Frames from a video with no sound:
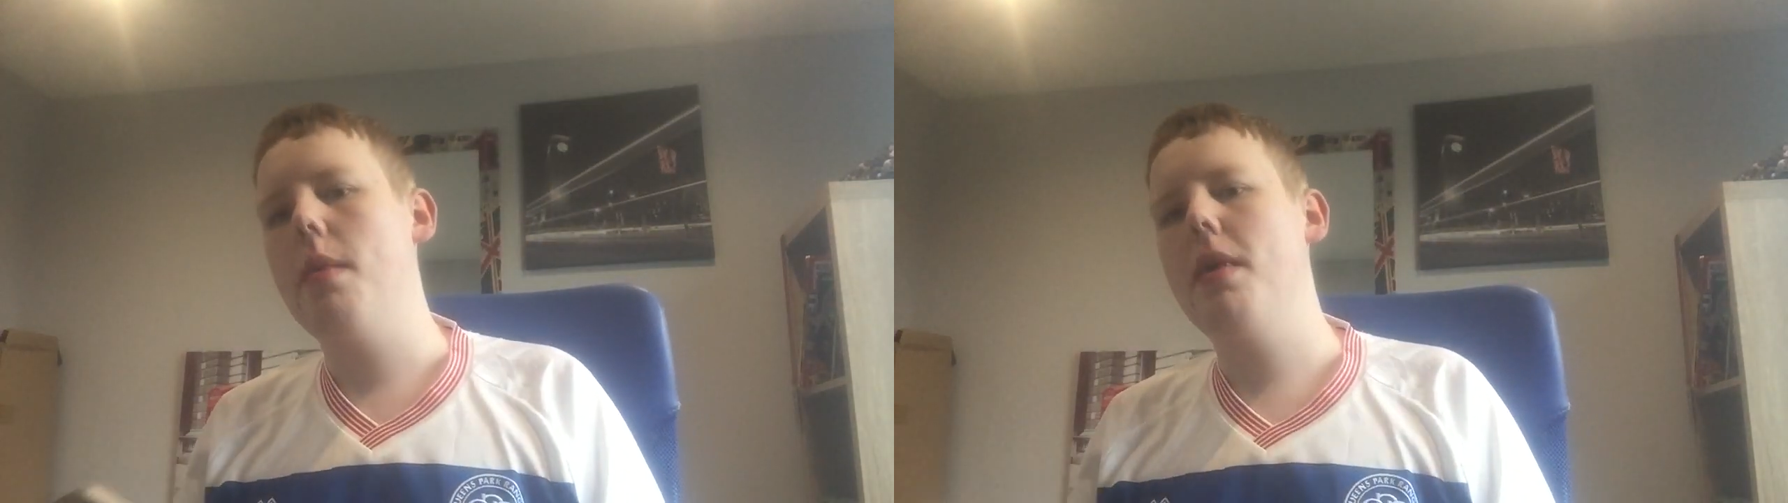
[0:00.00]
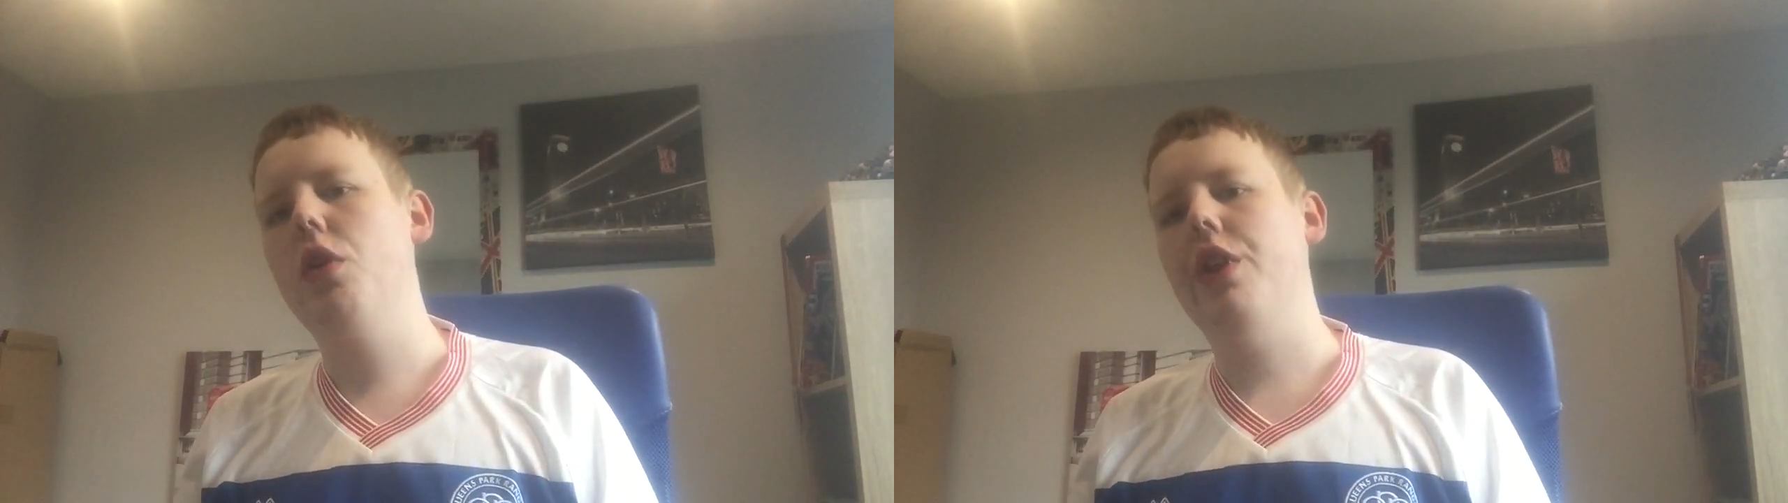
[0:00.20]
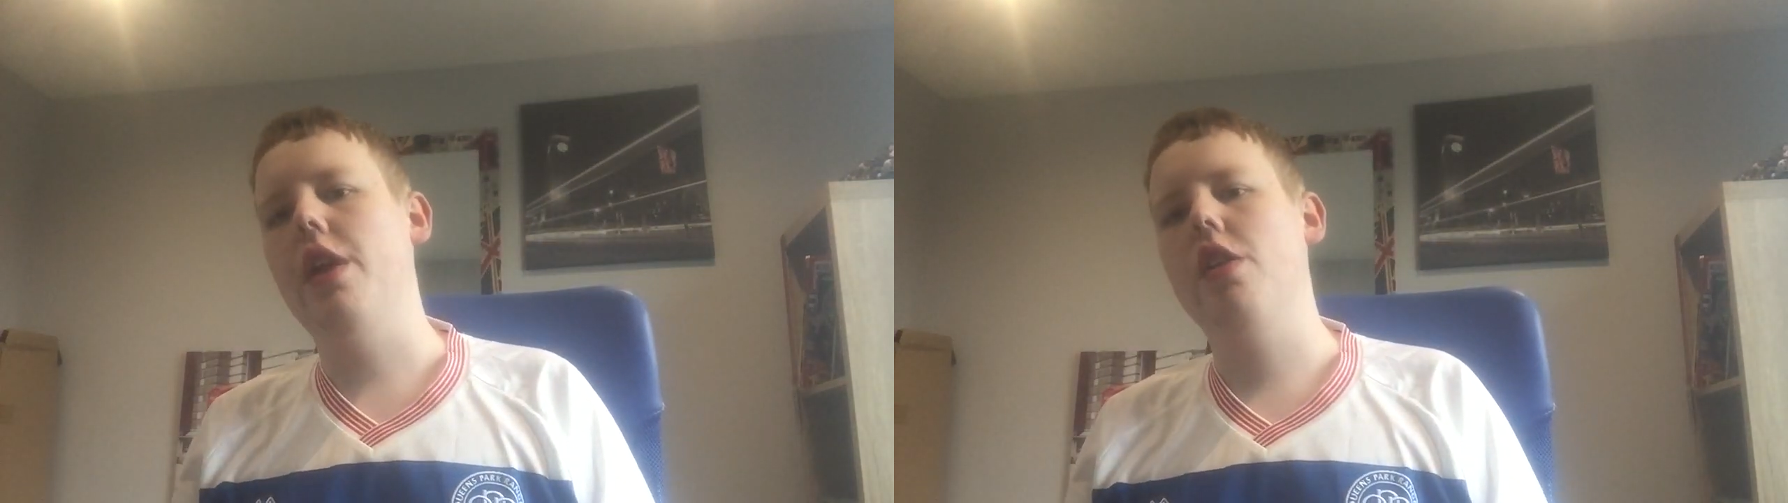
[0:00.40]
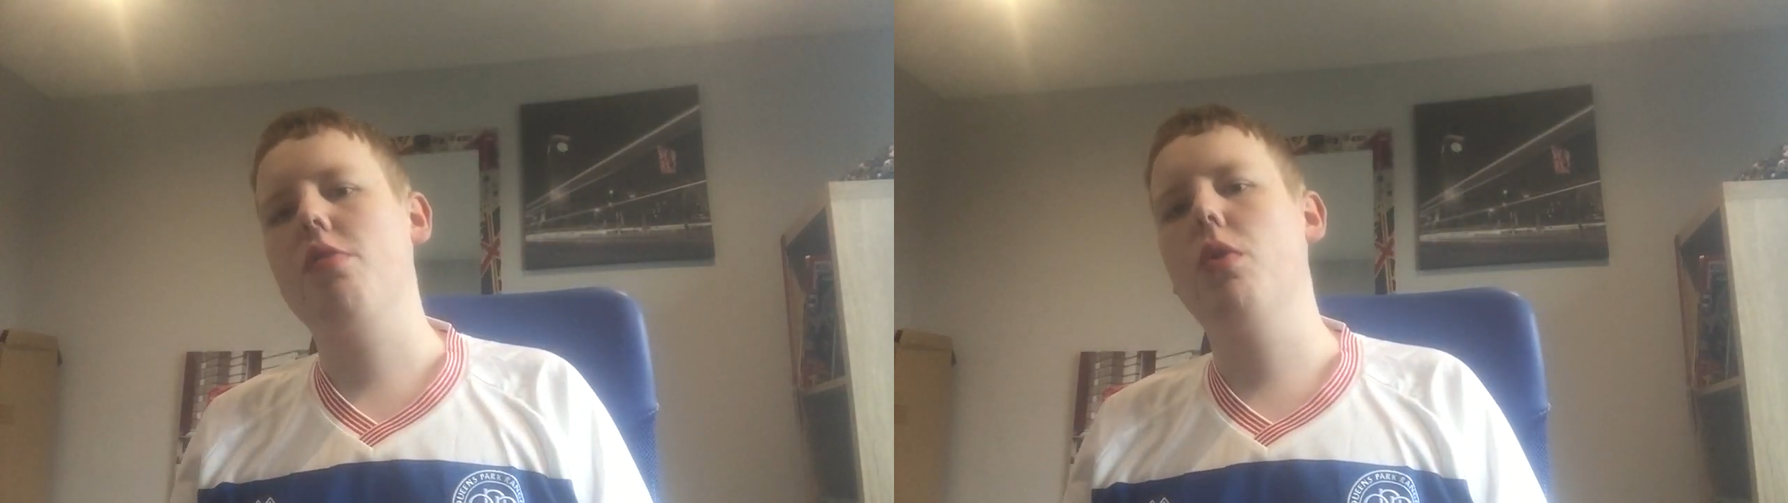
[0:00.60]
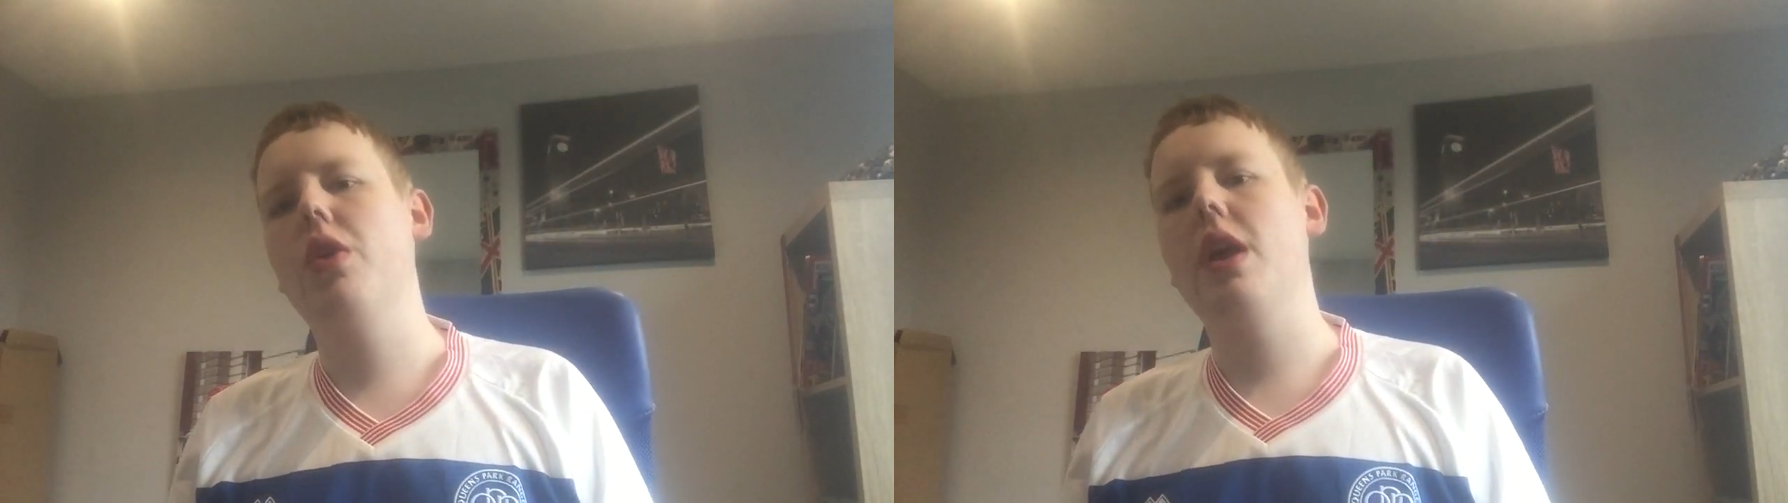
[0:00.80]
mail day
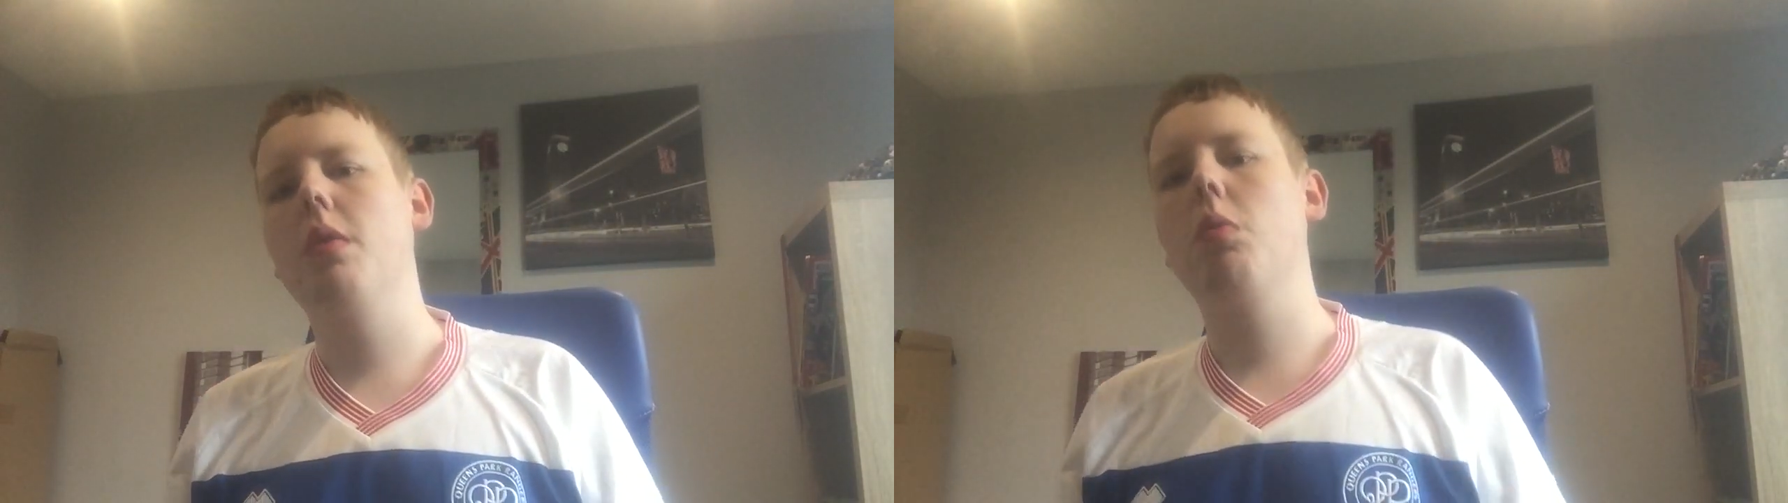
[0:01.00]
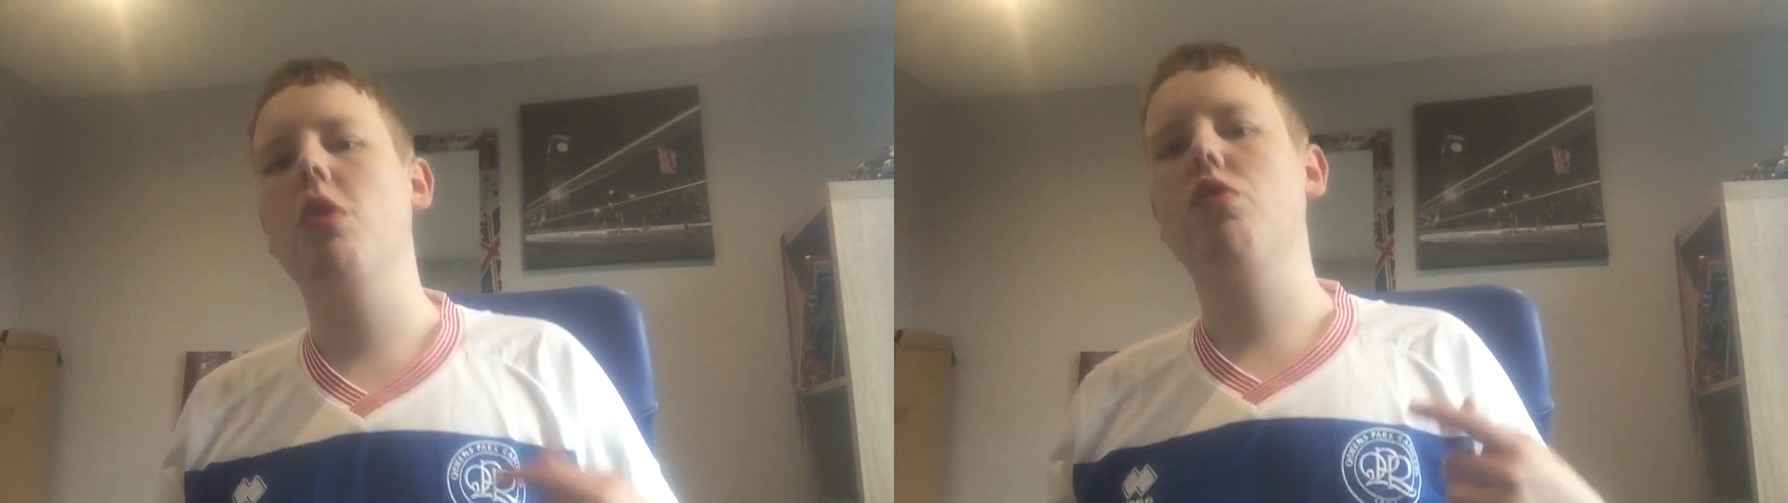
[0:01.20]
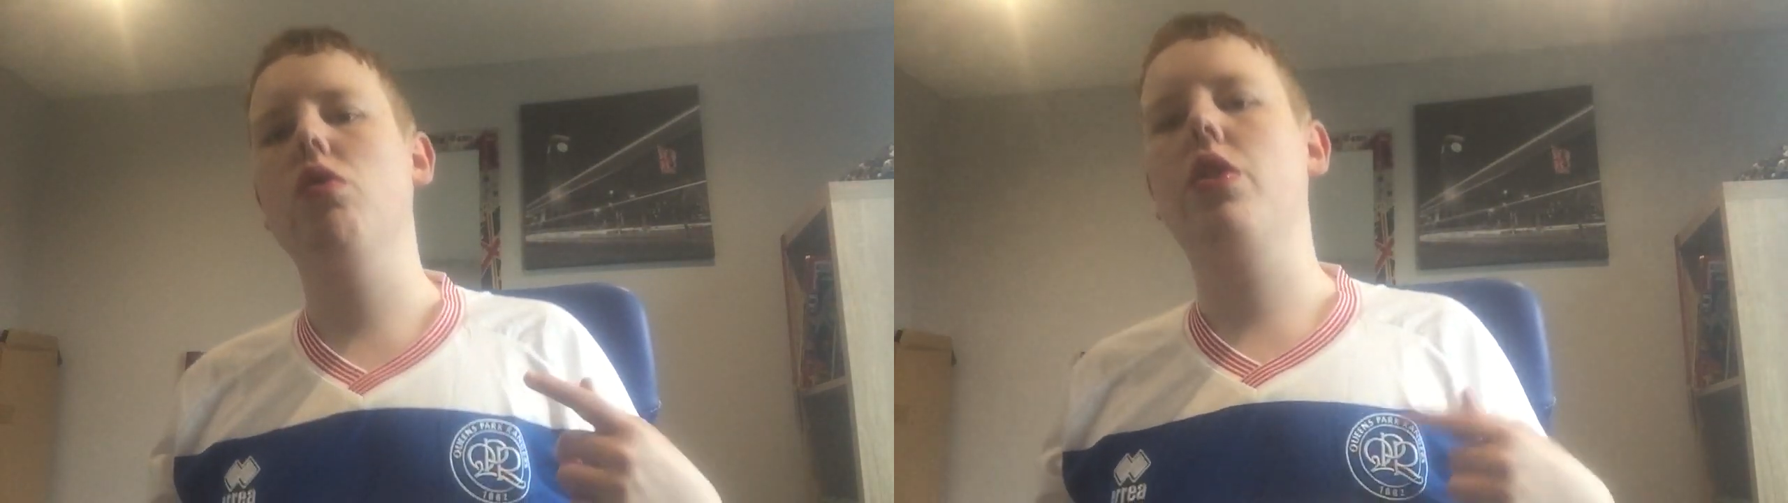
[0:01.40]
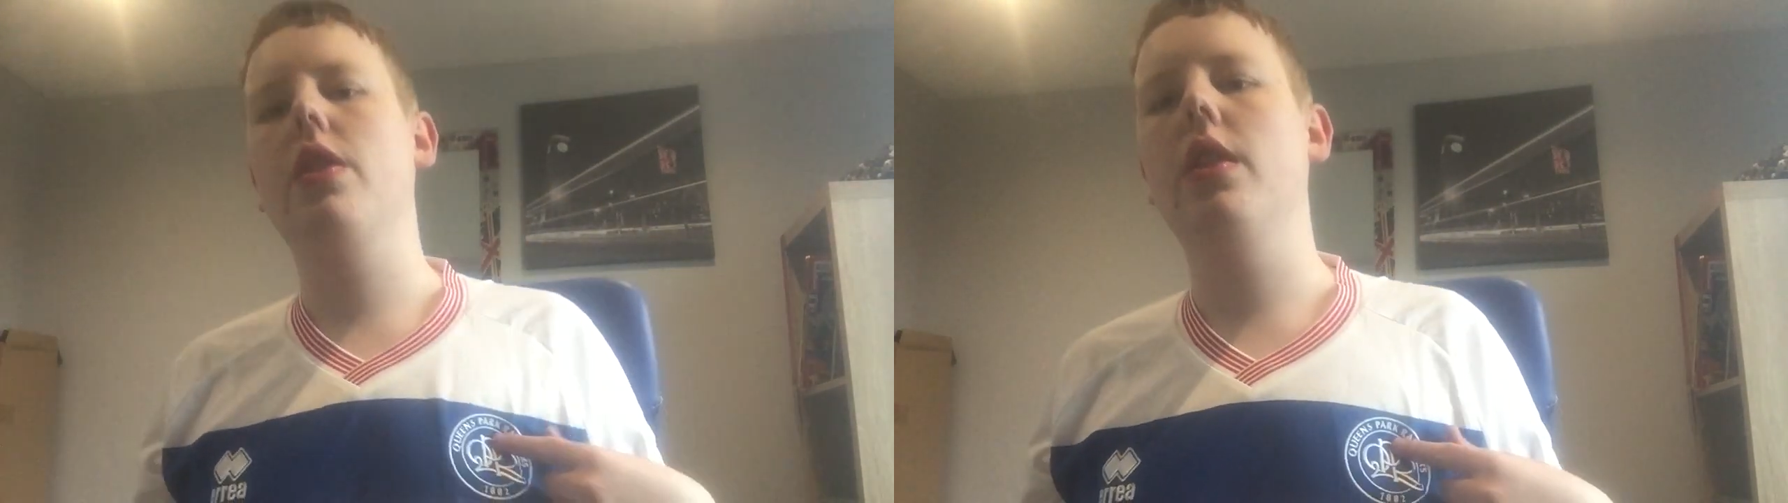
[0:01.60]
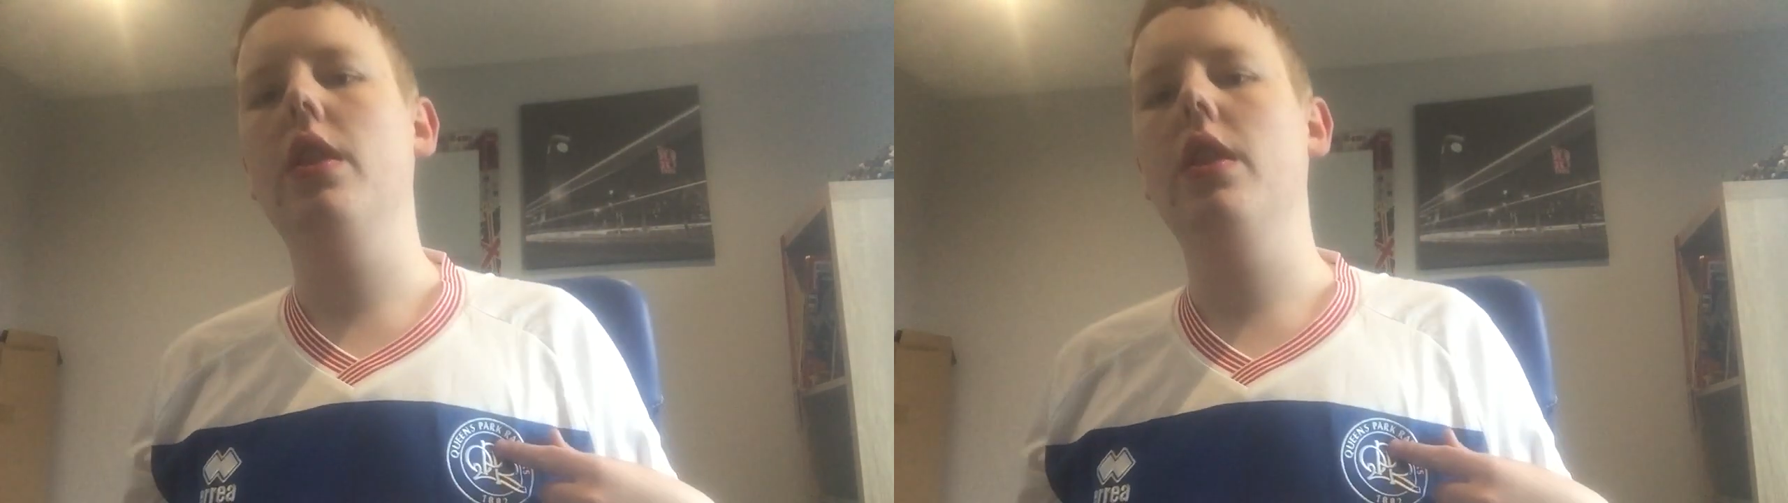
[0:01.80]
this morning which was